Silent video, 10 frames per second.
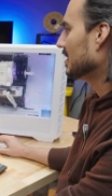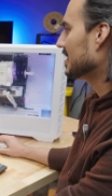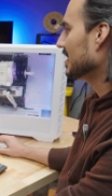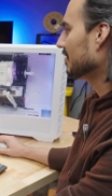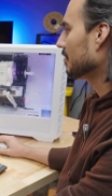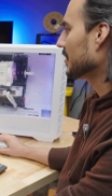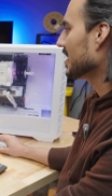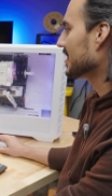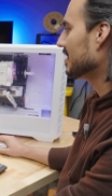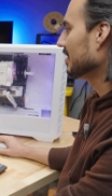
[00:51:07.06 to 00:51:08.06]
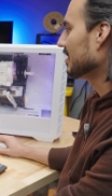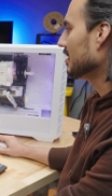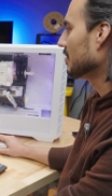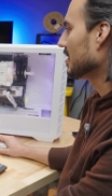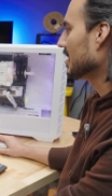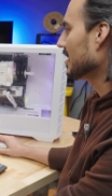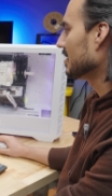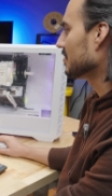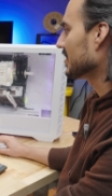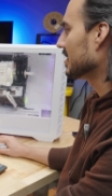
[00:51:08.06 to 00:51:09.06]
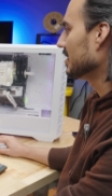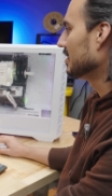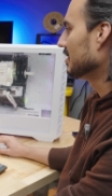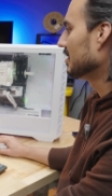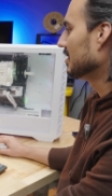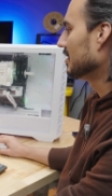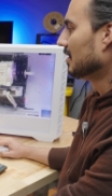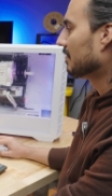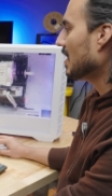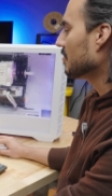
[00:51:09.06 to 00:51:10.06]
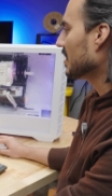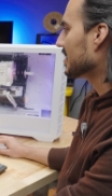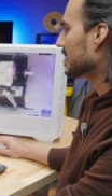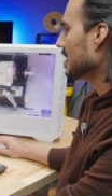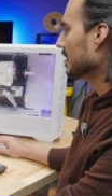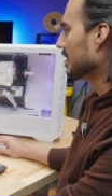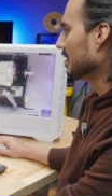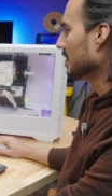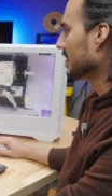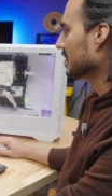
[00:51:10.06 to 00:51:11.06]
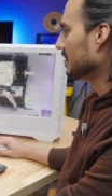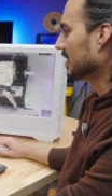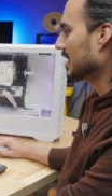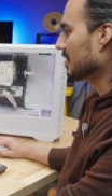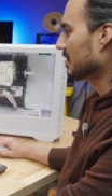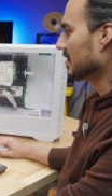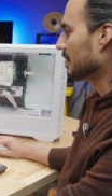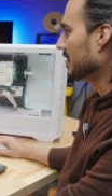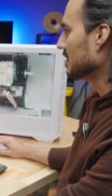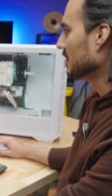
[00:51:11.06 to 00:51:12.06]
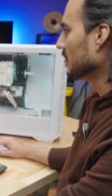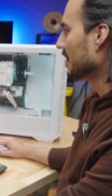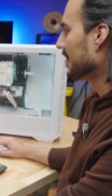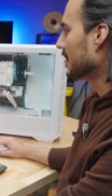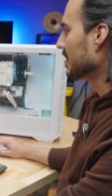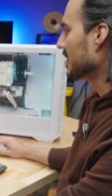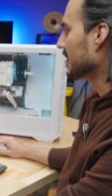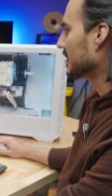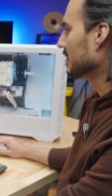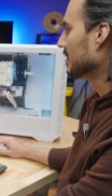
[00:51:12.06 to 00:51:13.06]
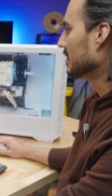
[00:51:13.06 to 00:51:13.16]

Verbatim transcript: I take it from your hostility, you are not interested. Frame rate's solid though. This whole encounter, it's been in the 130s.